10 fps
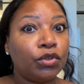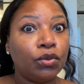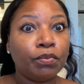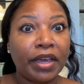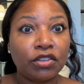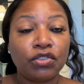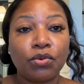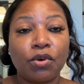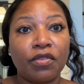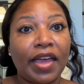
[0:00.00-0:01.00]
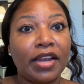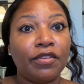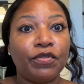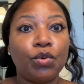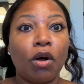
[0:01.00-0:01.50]
you make sure that
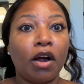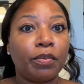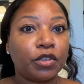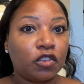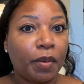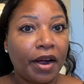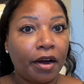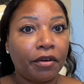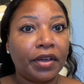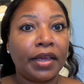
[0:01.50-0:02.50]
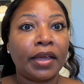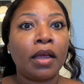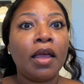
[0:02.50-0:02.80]
if you are perspiring,